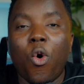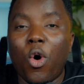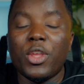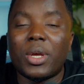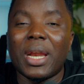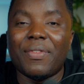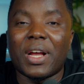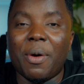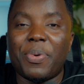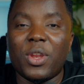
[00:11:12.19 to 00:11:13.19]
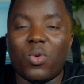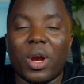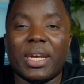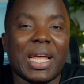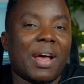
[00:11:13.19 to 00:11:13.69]
Or you could have a company
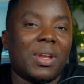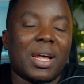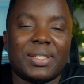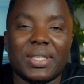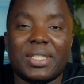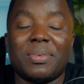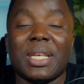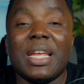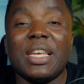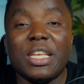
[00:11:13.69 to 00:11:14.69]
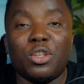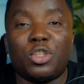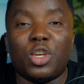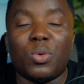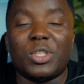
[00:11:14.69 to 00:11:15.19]
where they have a lot of systems and they need you
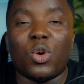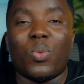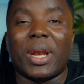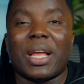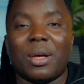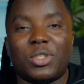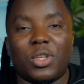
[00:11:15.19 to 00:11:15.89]
to do it. So when it comes